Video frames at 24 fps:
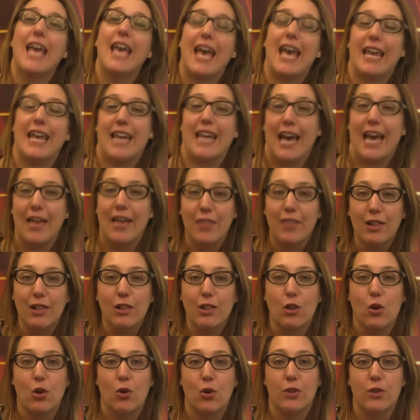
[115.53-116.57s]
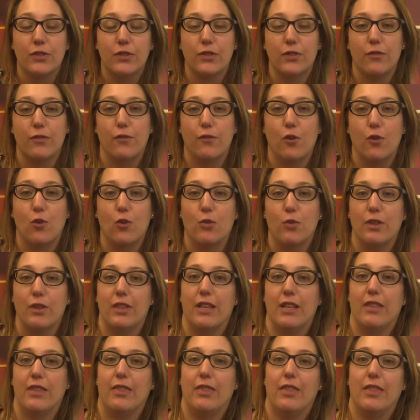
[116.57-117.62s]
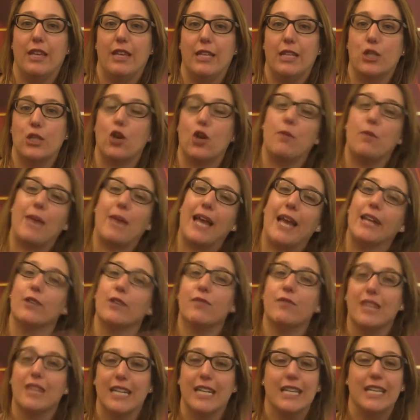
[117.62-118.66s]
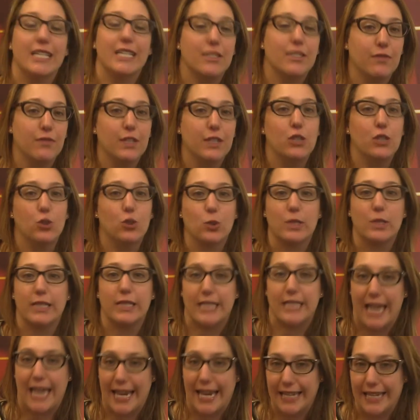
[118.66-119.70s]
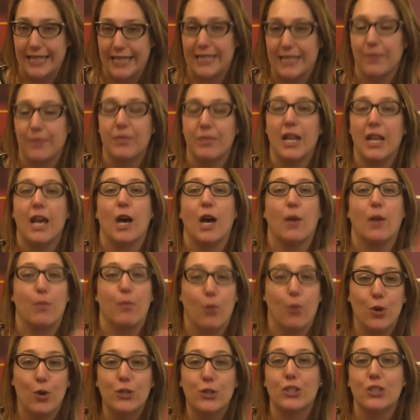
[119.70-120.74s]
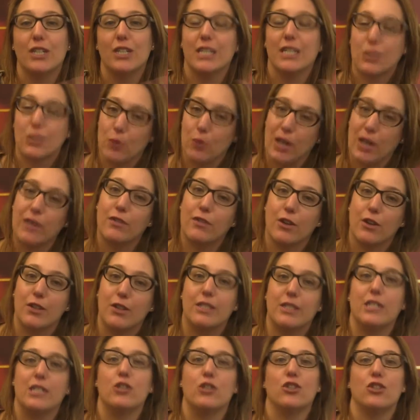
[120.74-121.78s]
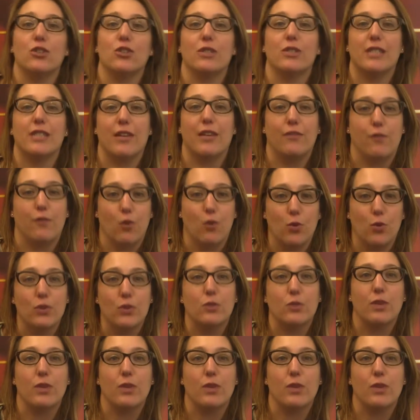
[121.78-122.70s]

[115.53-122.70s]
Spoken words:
and other laws fall within the domain of the individual states. Abortion is one of those issues that falls